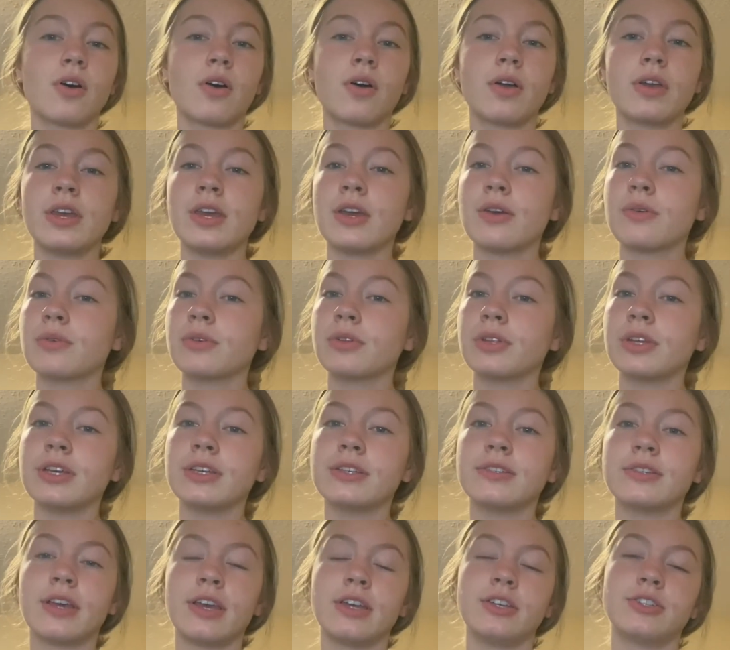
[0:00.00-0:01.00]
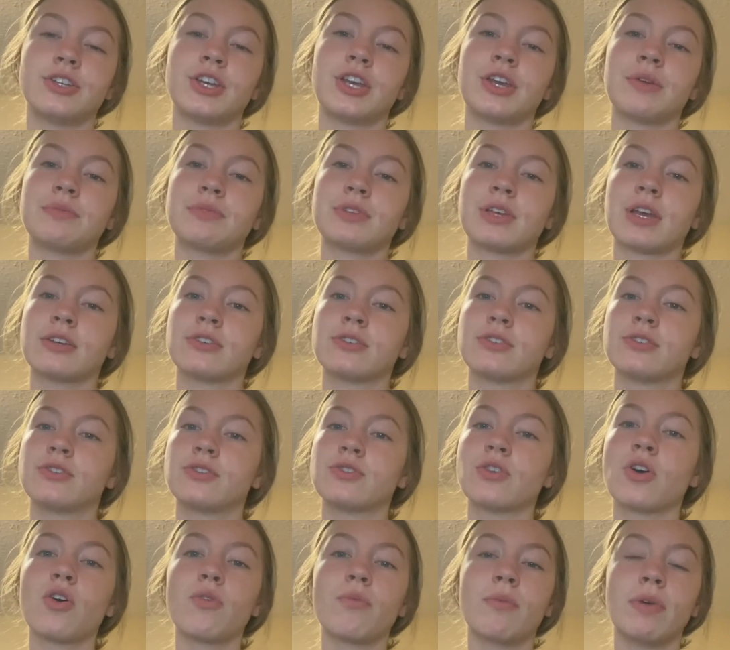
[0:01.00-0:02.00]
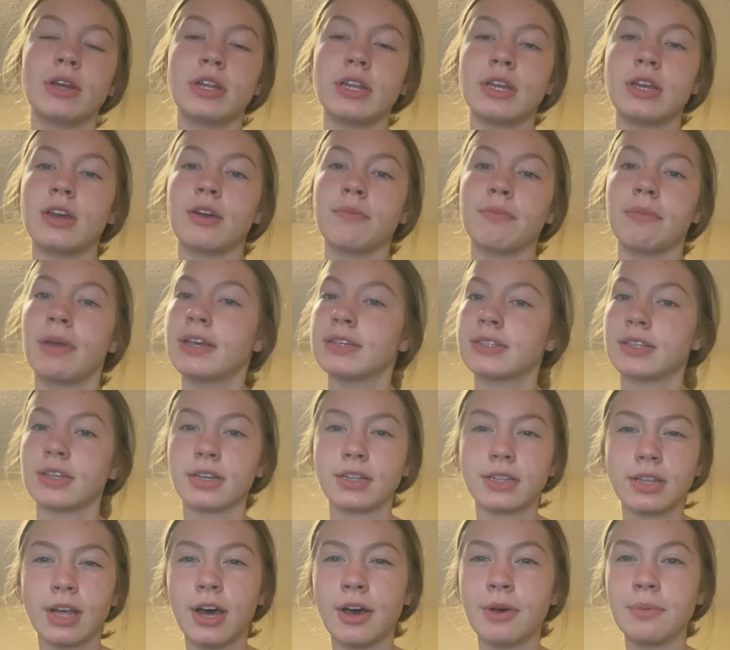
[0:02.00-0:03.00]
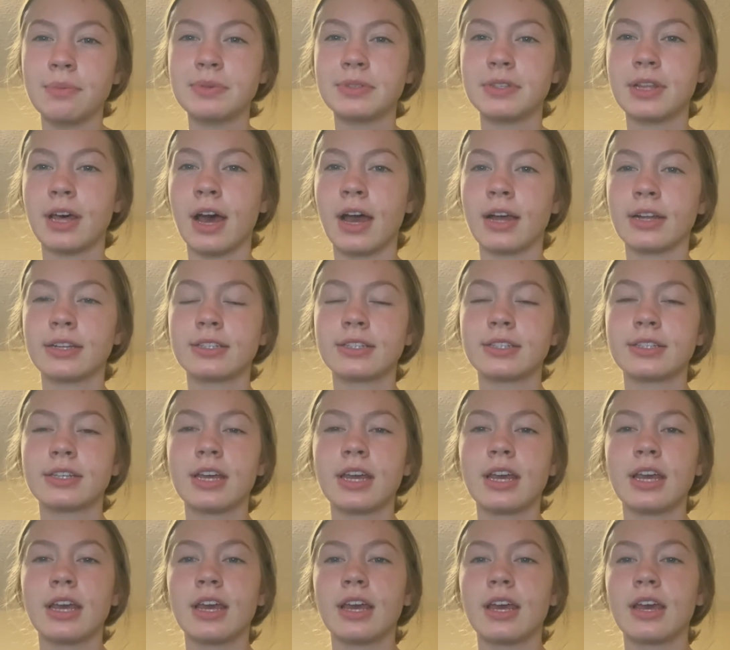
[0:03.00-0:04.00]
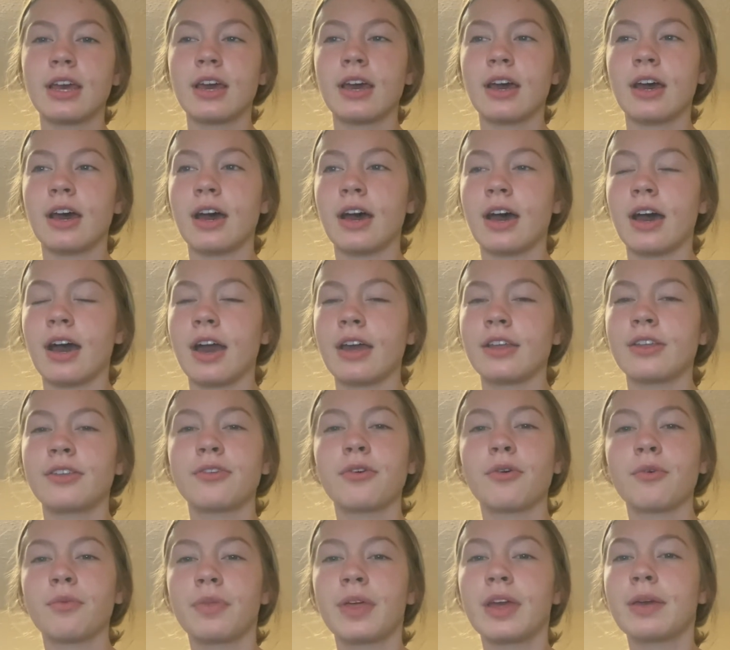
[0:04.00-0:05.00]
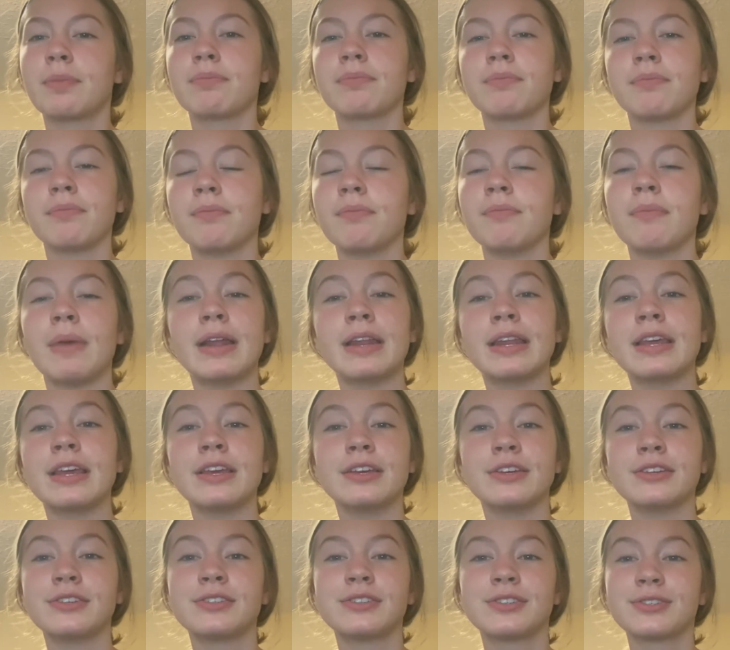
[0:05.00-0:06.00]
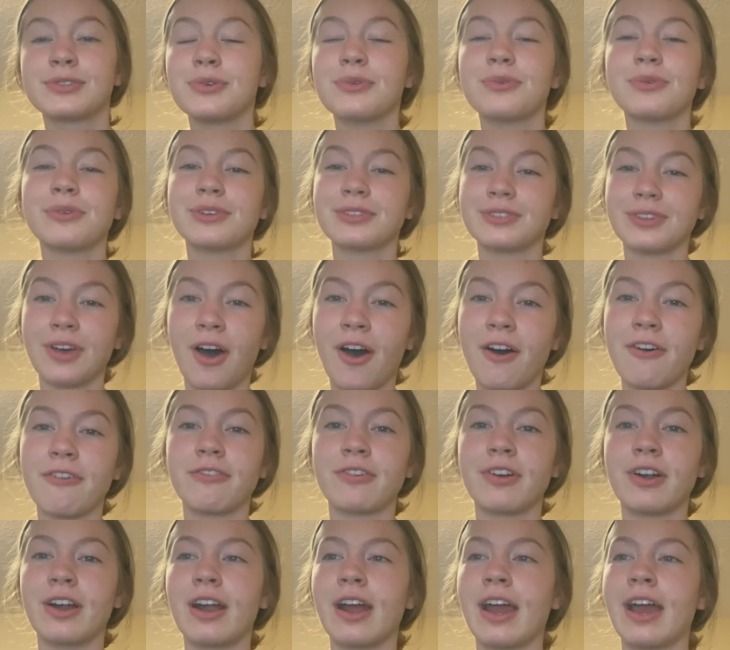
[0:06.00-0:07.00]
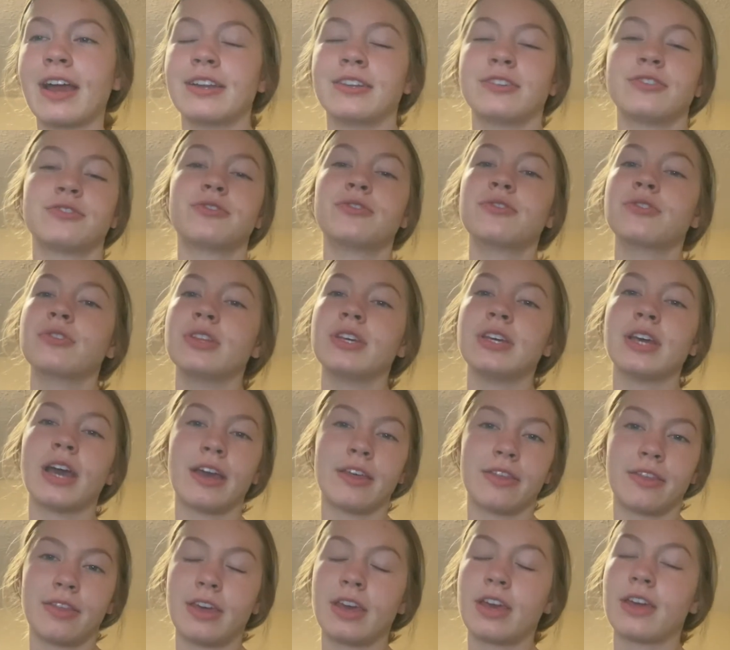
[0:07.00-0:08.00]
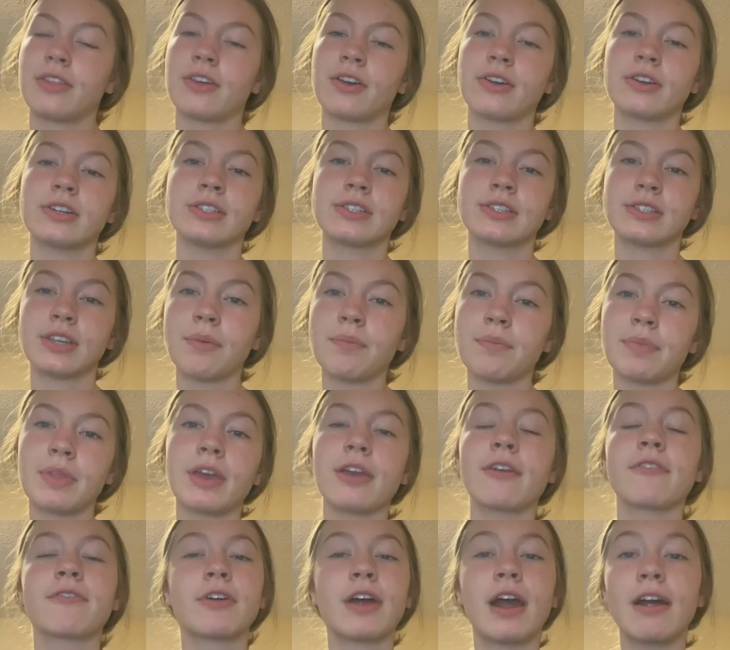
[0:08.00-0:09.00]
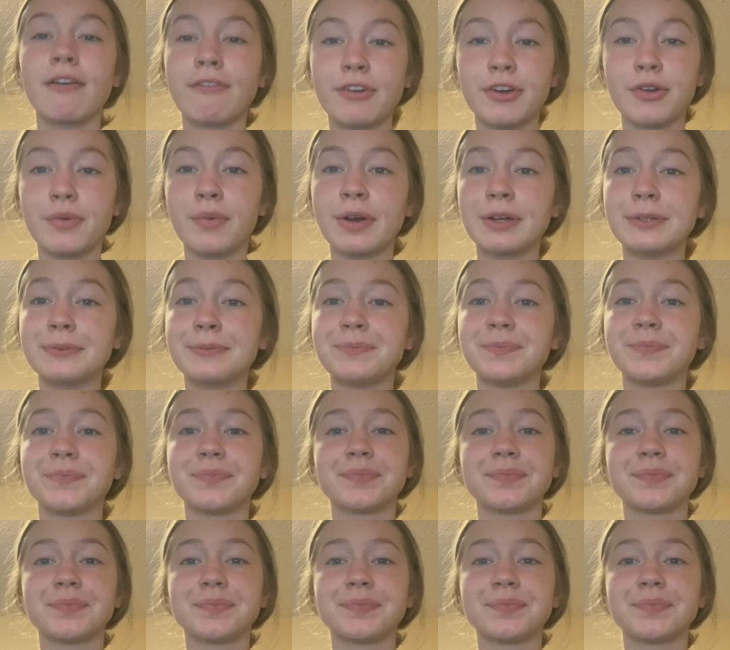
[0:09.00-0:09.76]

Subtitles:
Equally, St. James has so many amazing clubs that I don't think many schools offer, and truly, I think there is something for everyone.